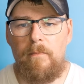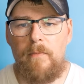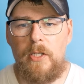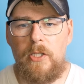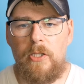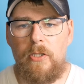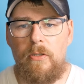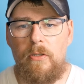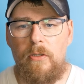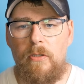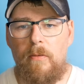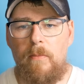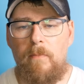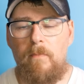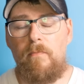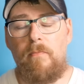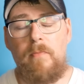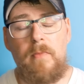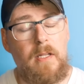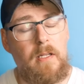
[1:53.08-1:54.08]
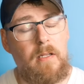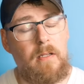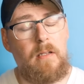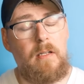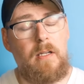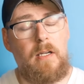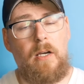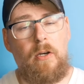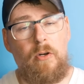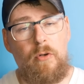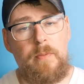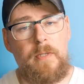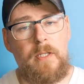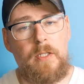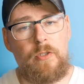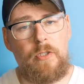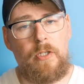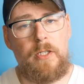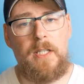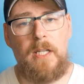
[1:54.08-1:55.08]
So I hope you
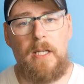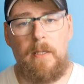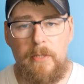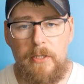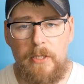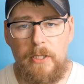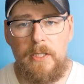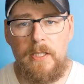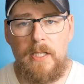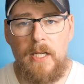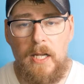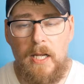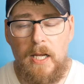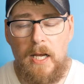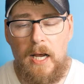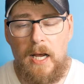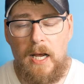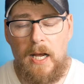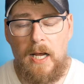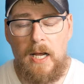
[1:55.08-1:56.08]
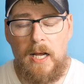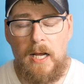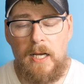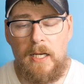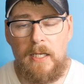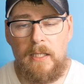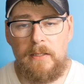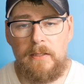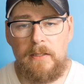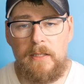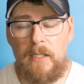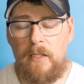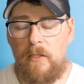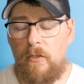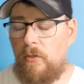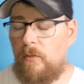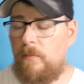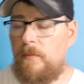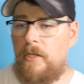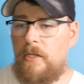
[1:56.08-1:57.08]
enjoy the images. And I
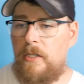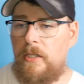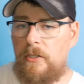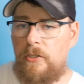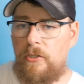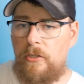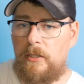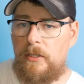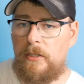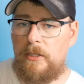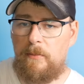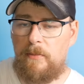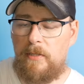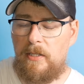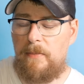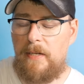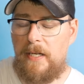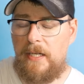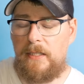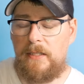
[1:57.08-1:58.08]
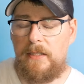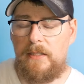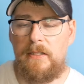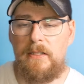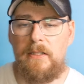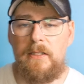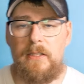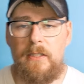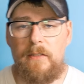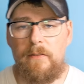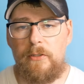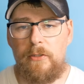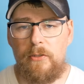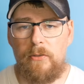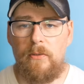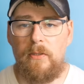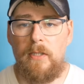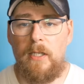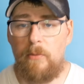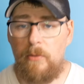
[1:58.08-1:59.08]
hope you enjoy some of the behind the scenes stuff.
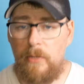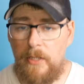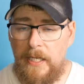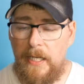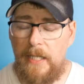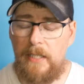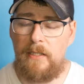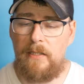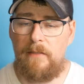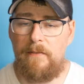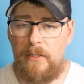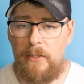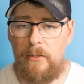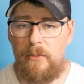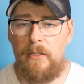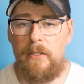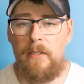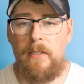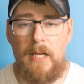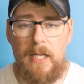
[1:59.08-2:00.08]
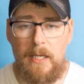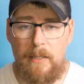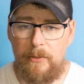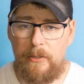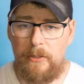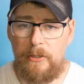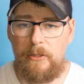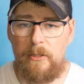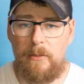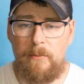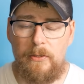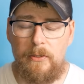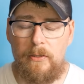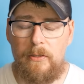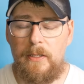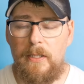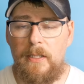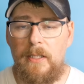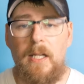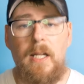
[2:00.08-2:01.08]
So I'm going to get into the video now. I'm going to stop
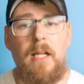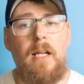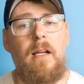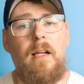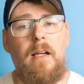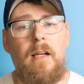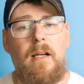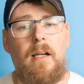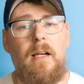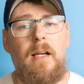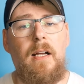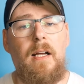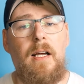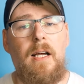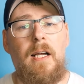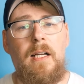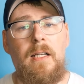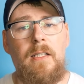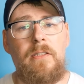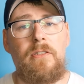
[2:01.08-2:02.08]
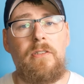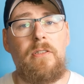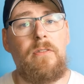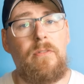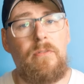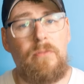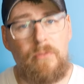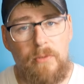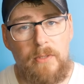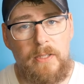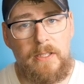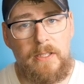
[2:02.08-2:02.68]
talking and roll